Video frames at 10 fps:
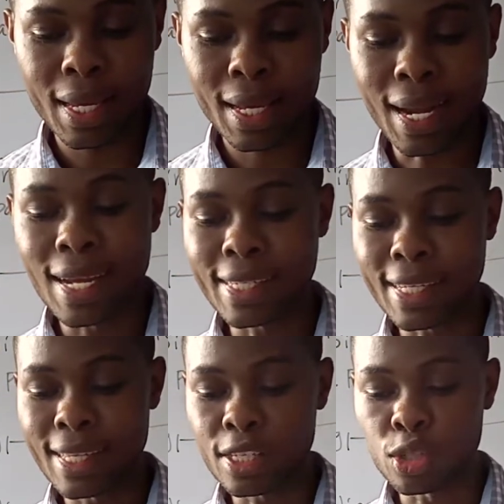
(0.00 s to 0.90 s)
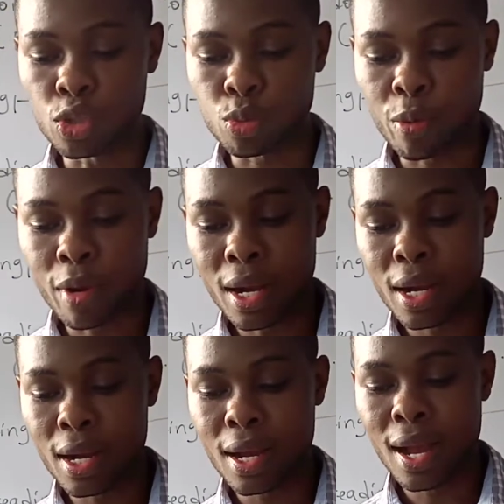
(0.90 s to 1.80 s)
Can I take this newspaper?
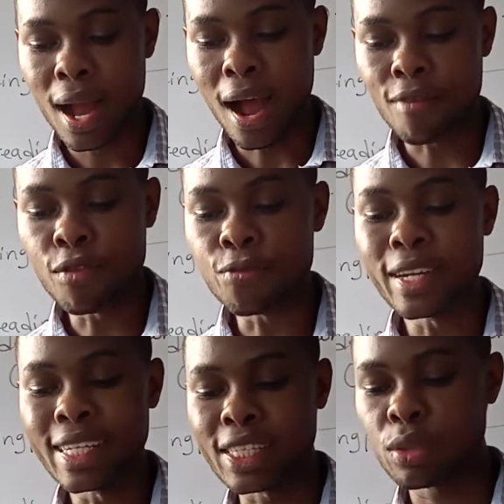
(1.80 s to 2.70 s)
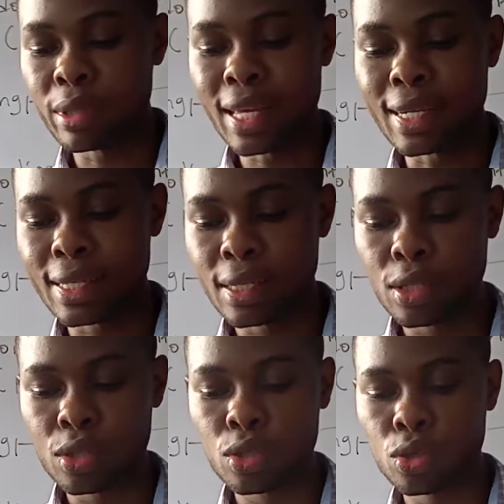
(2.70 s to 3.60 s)
Have you finished with it?
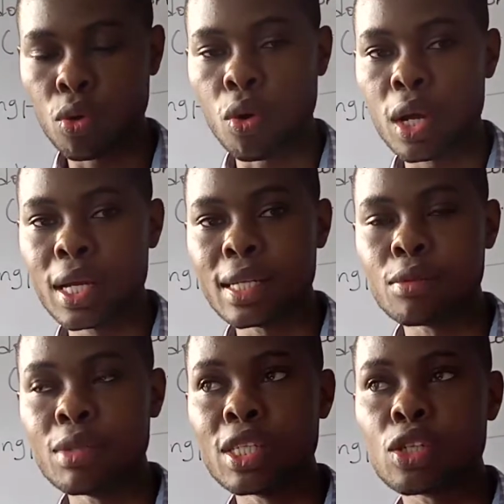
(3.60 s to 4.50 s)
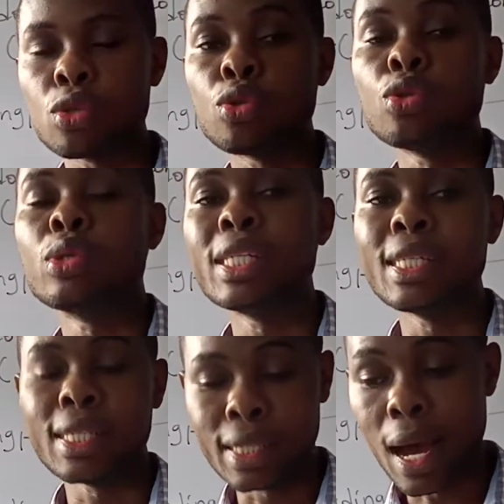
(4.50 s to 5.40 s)
So it means, do you need
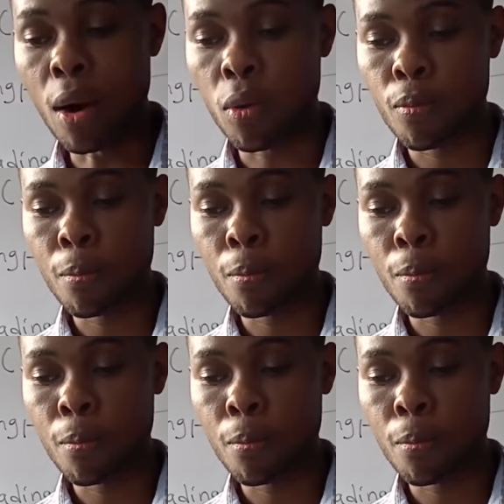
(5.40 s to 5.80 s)
it now?